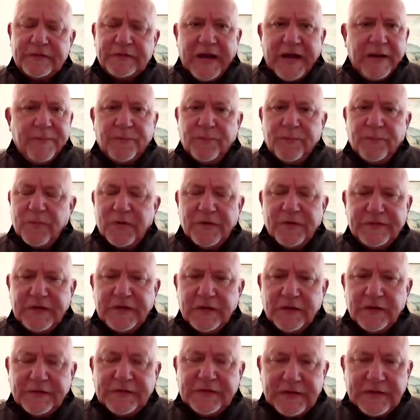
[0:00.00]
I was
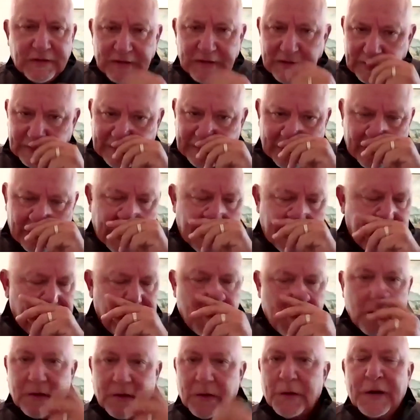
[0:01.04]
guilty of this in my
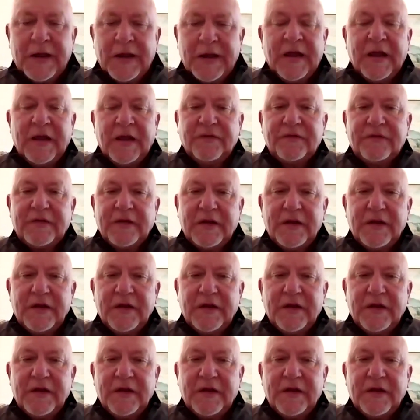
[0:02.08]
younger days,